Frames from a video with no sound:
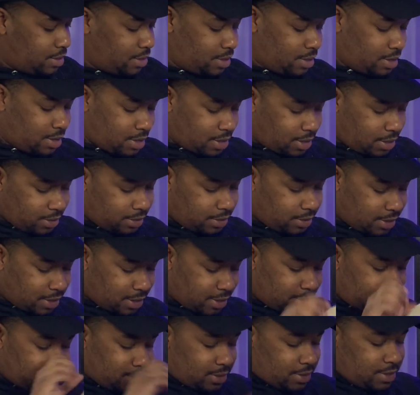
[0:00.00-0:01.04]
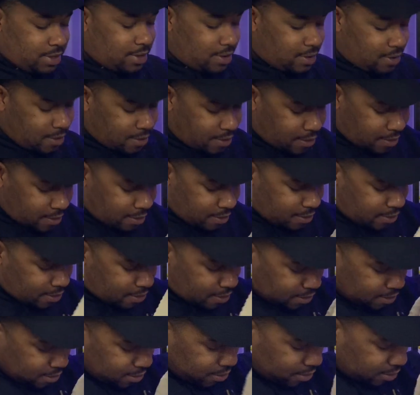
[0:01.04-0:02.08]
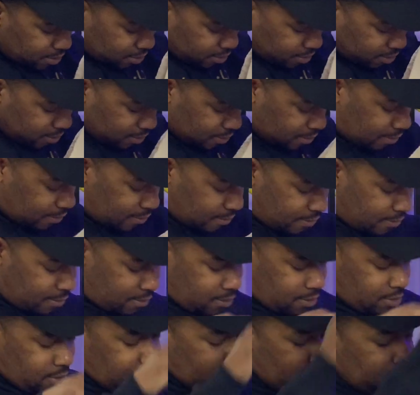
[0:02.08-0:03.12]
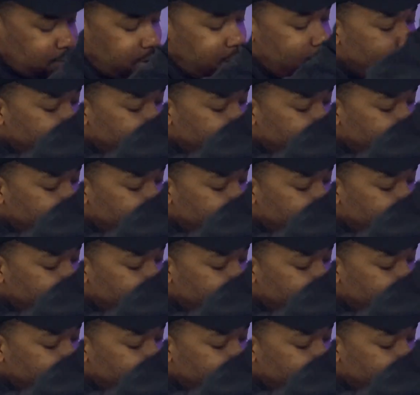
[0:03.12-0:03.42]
Anything else in here? All right.